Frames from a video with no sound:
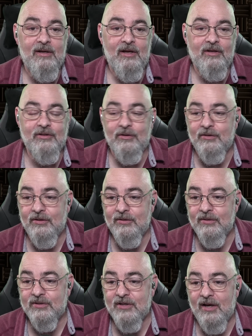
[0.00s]
due
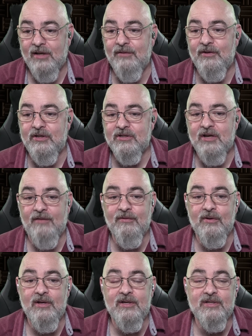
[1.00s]
to scientific
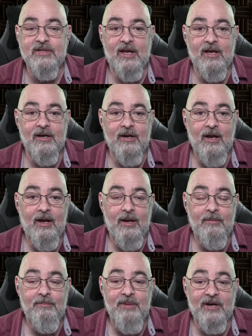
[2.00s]
discoveries and a
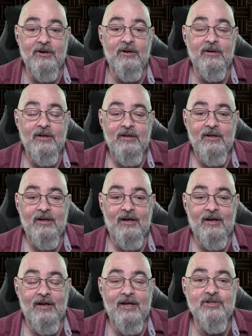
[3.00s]
better
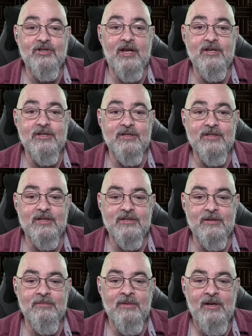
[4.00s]
education
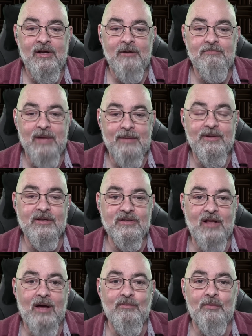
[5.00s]
system, maybe
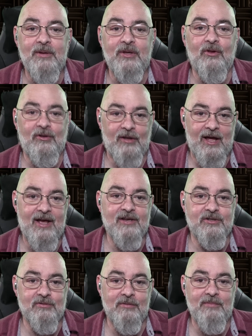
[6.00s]
Islam will be the
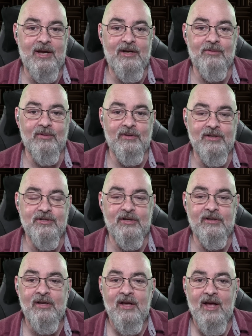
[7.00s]
last remaining
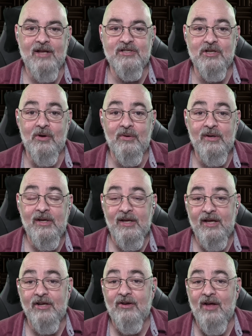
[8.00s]
religion. And so
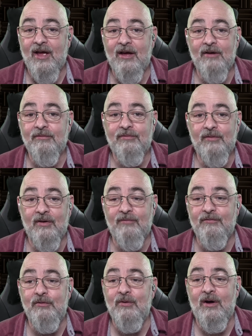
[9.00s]
it'll have a
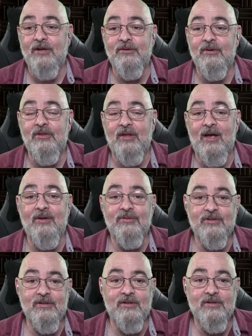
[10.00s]
few
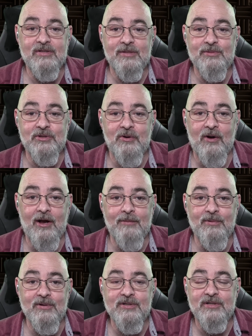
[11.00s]
100,000
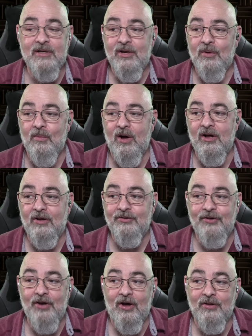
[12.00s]
subscribers while
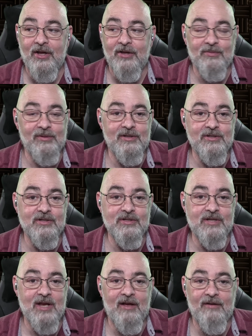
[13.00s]
all the other religions
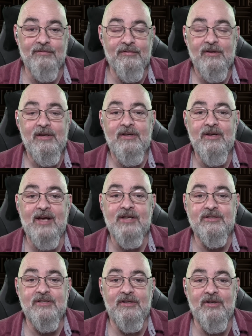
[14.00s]
have next
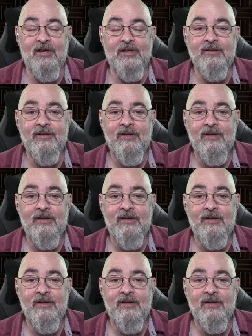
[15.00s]
to none